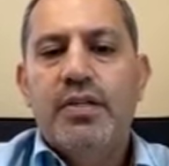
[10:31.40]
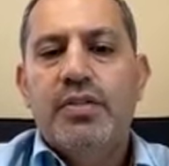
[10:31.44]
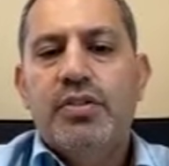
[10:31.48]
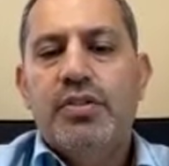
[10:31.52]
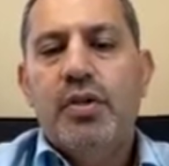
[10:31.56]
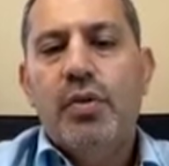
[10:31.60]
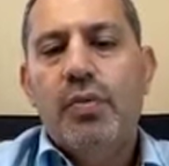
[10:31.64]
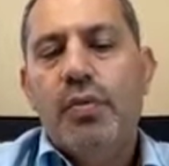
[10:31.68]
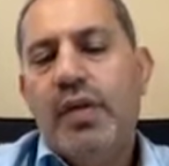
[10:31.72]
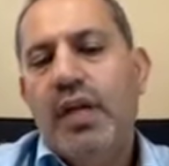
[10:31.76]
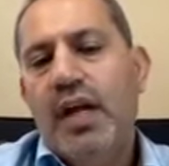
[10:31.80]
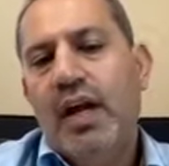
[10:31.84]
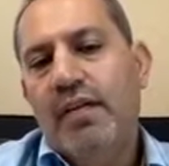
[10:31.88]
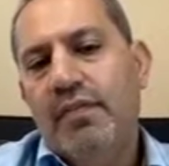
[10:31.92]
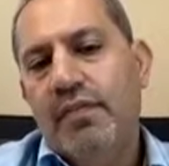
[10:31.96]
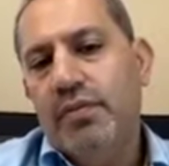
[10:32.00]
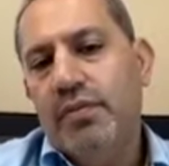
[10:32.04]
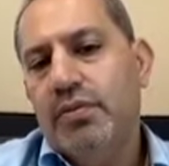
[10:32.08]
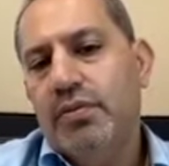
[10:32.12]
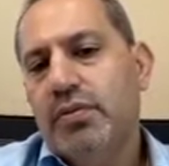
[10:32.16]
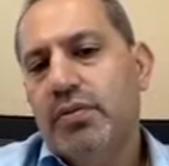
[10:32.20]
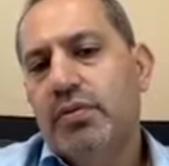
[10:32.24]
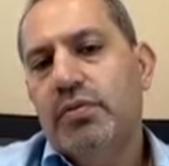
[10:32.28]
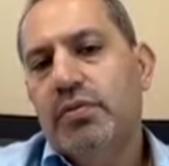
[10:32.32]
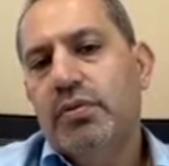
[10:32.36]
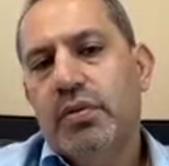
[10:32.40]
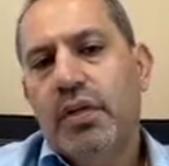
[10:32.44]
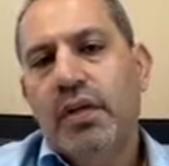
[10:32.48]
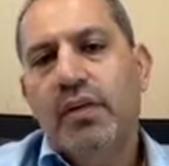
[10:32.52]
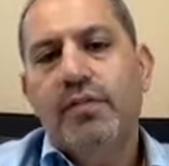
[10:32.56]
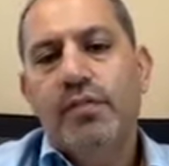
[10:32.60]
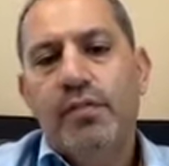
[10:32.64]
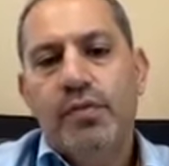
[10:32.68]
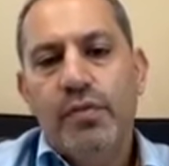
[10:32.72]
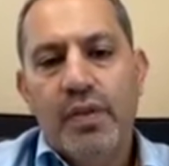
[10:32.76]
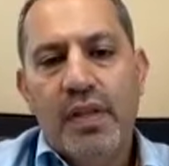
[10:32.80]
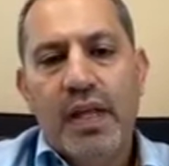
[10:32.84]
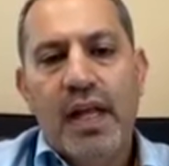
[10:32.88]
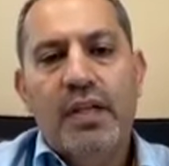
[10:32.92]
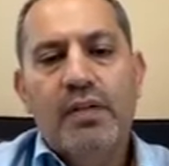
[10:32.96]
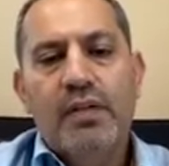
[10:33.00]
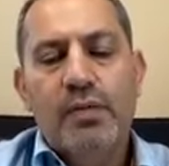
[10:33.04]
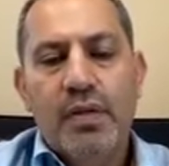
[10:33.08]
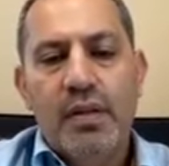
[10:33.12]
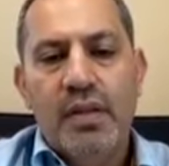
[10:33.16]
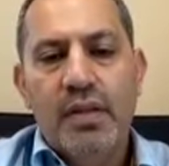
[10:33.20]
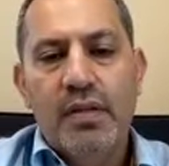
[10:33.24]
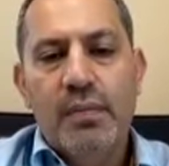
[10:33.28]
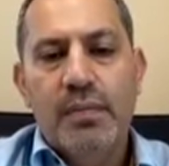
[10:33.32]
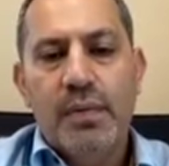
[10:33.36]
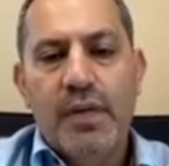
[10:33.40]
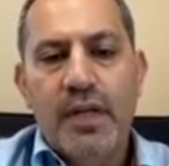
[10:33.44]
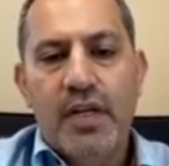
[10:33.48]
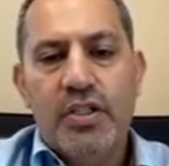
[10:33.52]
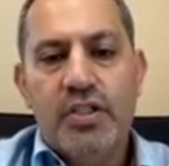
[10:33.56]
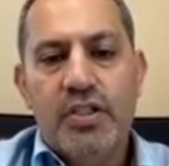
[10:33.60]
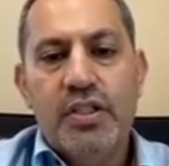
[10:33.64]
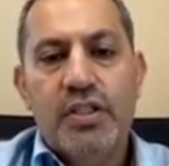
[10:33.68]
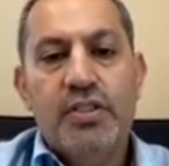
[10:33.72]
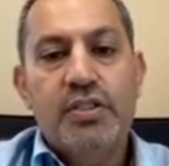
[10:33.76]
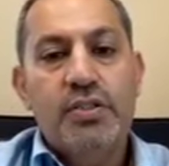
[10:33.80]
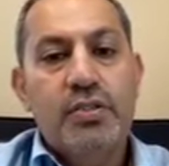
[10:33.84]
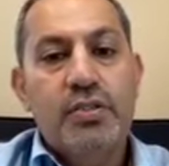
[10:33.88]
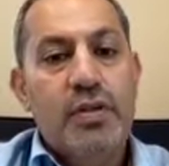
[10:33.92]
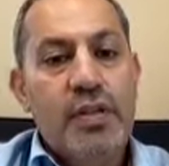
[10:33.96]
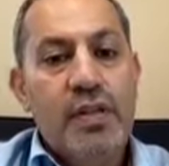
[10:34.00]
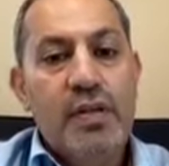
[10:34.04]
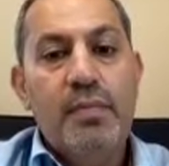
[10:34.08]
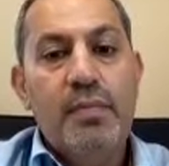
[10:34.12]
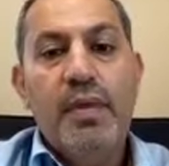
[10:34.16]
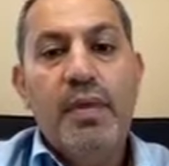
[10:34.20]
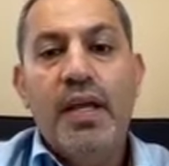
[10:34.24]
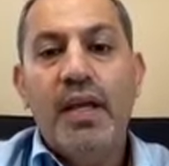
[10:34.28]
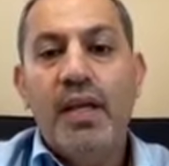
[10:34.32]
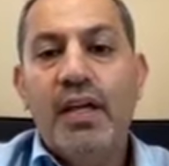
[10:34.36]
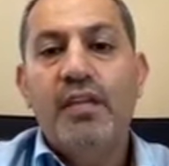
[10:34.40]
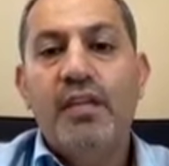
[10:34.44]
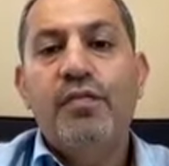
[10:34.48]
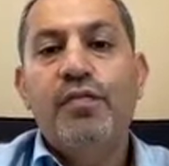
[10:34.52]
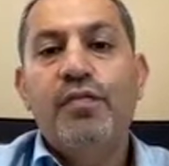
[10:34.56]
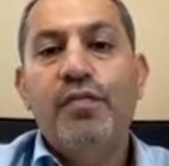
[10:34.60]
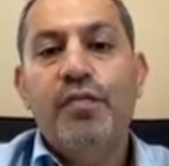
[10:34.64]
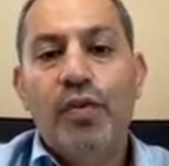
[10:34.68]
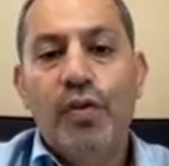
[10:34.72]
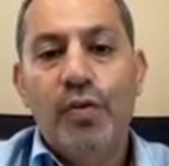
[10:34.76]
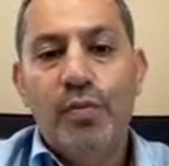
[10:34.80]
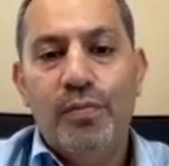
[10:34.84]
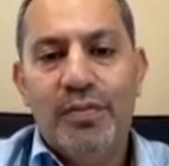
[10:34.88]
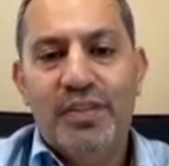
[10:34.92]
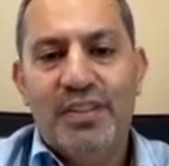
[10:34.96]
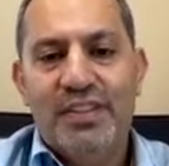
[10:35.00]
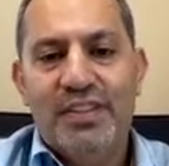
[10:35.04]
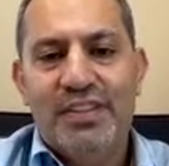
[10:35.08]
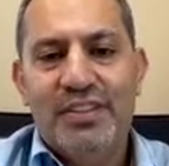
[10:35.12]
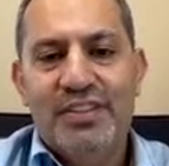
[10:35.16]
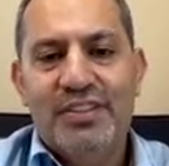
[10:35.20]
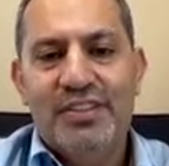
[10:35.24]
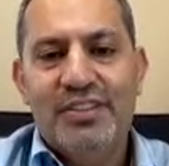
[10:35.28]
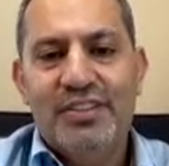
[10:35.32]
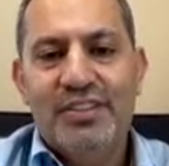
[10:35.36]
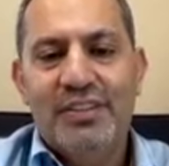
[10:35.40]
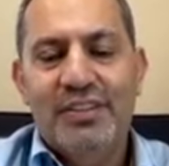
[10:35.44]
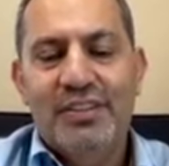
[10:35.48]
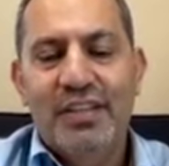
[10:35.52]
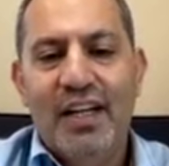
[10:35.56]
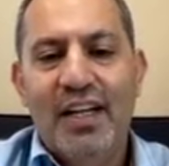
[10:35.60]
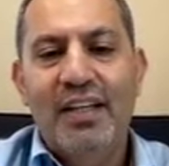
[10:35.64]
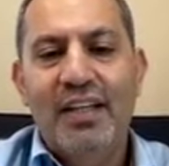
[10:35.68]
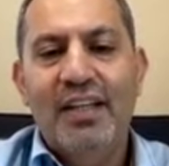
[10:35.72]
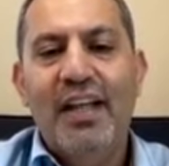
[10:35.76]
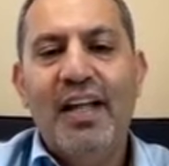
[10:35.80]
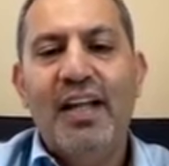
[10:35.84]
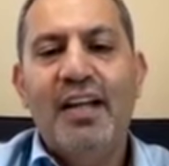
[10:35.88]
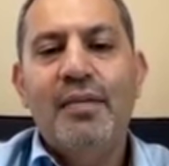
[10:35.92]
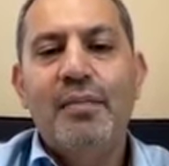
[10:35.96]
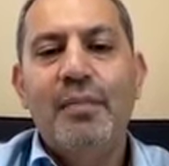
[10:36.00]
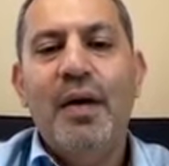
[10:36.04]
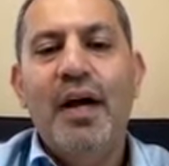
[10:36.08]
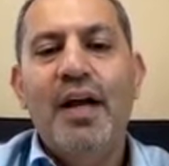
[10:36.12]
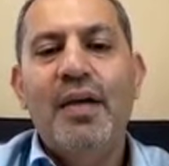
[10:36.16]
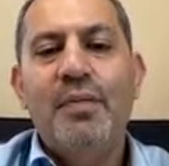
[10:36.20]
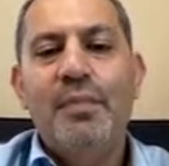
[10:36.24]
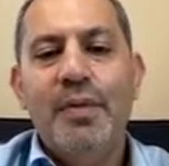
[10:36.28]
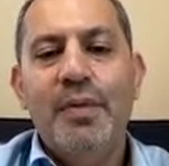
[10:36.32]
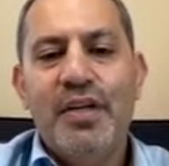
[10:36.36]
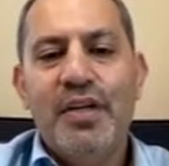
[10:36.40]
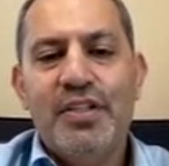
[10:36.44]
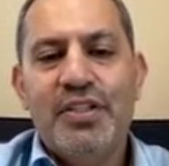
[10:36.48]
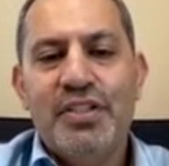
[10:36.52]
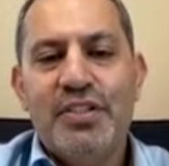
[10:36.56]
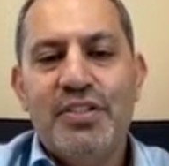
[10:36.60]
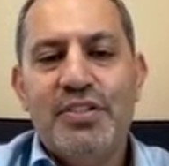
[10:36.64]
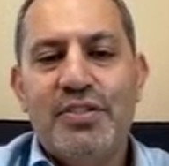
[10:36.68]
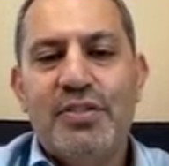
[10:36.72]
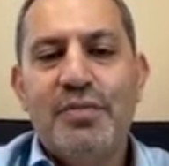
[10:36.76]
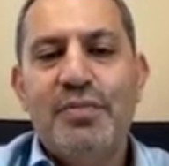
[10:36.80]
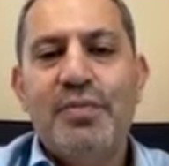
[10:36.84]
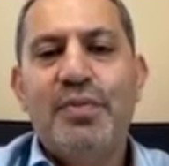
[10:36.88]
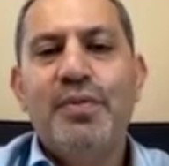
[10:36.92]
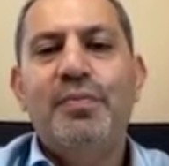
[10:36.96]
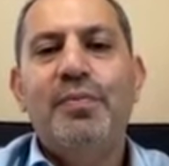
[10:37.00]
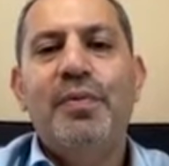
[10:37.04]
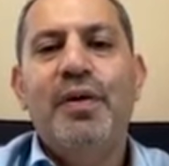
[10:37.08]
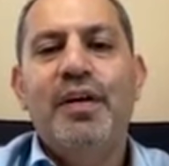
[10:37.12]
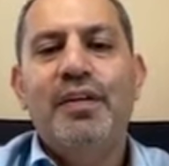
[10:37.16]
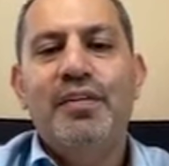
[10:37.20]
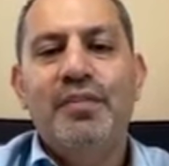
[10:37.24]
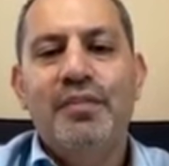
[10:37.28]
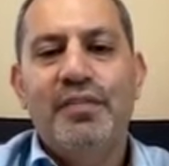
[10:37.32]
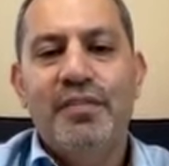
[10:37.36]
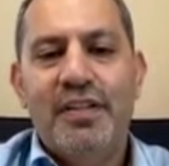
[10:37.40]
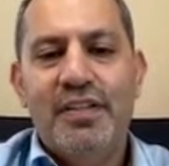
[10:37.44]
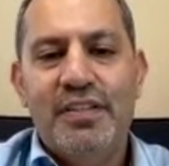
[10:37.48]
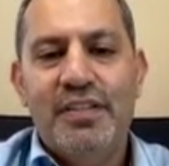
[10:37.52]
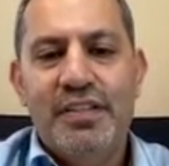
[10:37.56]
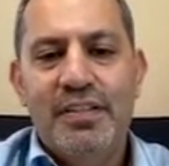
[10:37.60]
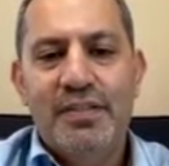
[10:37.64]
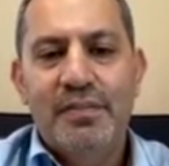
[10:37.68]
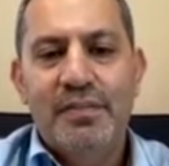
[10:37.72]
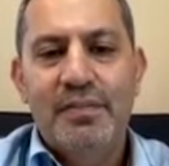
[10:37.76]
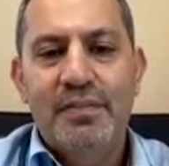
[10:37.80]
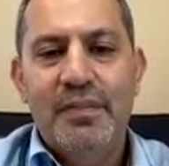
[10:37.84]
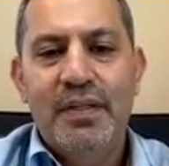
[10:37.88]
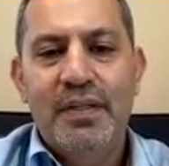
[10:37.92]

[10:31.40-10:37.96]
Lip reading: So we have to review that with the patients so they make informed decision. I like my patients to be part of the team.